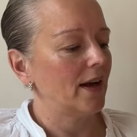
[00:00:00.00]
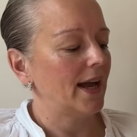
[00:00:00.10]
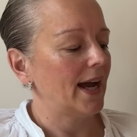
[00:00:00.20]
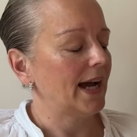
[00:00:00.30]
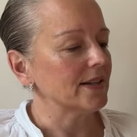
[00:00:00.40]

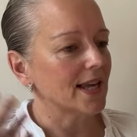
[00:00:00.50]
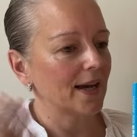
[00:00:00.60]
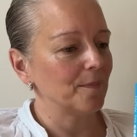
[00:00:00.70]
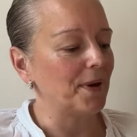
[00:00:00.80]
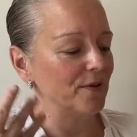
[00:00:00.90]
It has
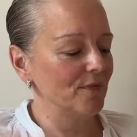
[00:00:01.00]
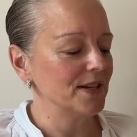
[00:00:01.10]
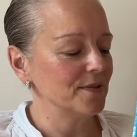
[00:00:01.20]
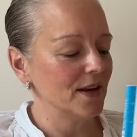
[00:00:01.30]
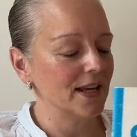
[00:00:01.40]

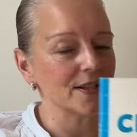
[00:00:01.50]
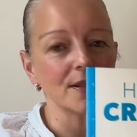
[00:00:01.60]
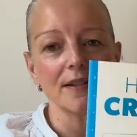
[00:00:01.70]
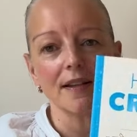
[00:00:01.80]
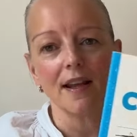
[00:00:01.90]
been,
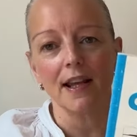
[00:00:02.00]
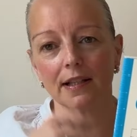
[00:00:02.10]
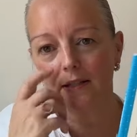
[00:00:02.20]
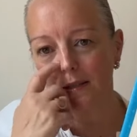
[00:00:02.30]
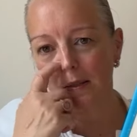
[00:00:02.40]

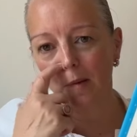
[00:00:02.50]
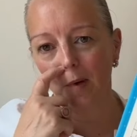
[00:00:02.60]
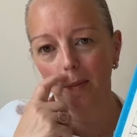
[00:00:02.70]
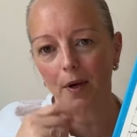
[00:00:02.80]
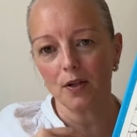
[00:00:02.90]
it's
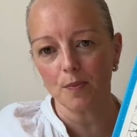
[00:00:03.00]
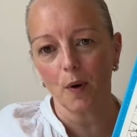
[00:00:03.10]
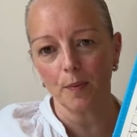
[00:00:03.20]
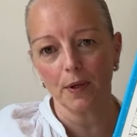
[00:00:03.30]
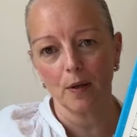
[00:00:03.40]
my most
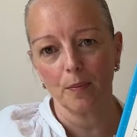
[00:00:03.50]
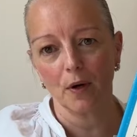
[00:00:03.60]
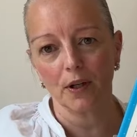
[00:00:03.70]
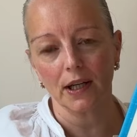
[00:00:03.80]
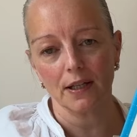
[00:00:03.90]
popular
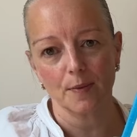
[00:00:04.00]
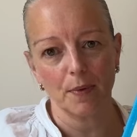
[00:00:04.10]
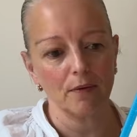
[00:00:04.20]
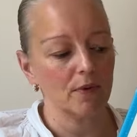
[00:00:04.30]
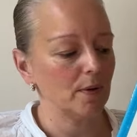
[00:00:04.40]
book, and it's
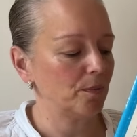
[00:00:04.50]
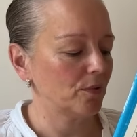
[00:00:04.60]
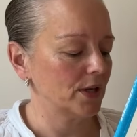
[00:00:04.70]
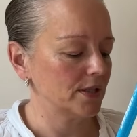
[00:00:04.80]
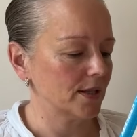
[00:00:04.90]
been
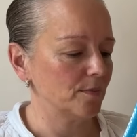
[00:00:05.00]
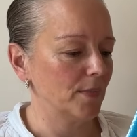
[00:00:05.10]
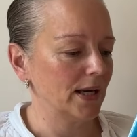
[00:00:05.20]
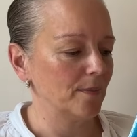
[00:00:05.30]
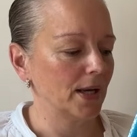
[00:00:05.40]
reprinted
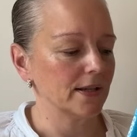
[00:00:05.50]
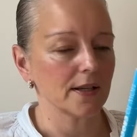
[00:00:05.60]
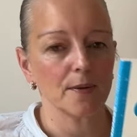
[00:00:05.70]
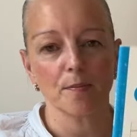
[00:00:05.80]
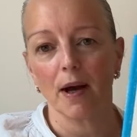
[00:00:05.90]
many, many
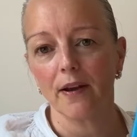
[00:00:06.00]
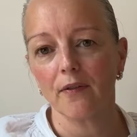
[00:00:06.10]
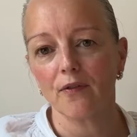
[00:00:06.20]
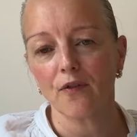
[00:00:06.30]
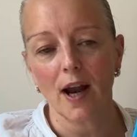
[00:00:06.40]
times.
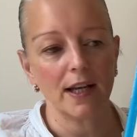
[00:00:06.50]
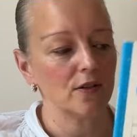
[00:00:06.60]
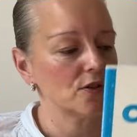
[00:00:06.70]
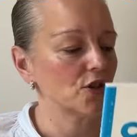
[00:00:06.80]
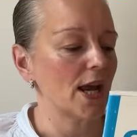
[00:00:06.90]
My
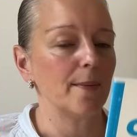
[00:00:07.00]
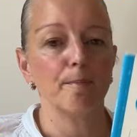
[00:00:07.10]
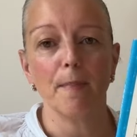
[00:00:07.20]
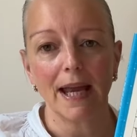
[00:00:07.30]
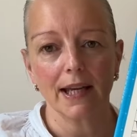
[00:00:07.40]
friend
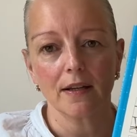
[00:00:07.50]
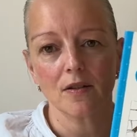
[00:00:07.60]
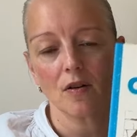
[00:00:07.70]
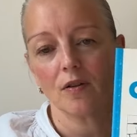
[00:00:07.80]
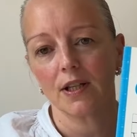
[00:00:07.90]
Jem
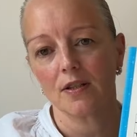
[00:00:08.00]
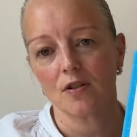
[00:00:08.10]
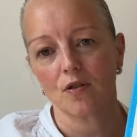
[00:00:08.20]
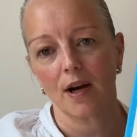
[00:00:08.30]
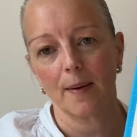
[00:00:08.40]
Makes on
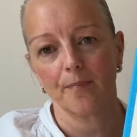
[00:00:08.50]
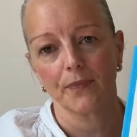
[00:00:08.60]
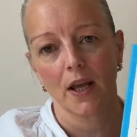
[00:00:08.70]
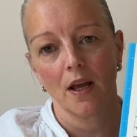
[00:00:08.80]
Instagram